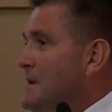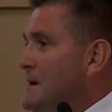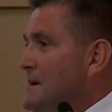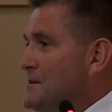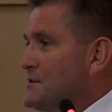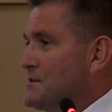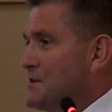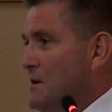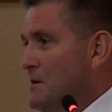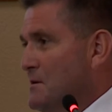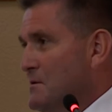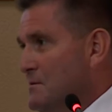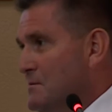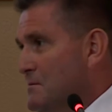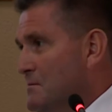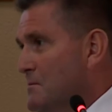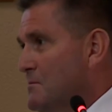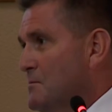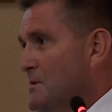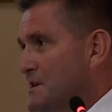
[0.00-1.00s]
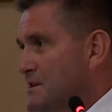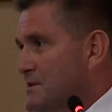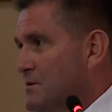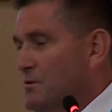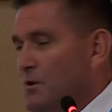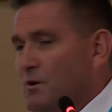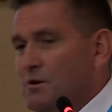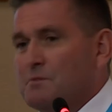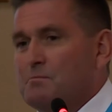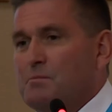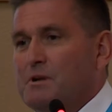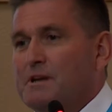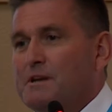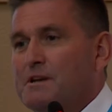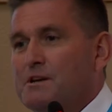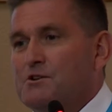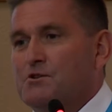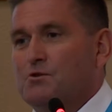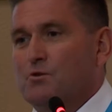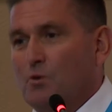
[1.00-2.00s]
so we're still not completely
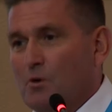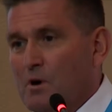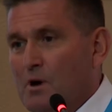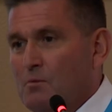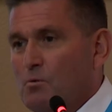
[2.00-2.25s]
sure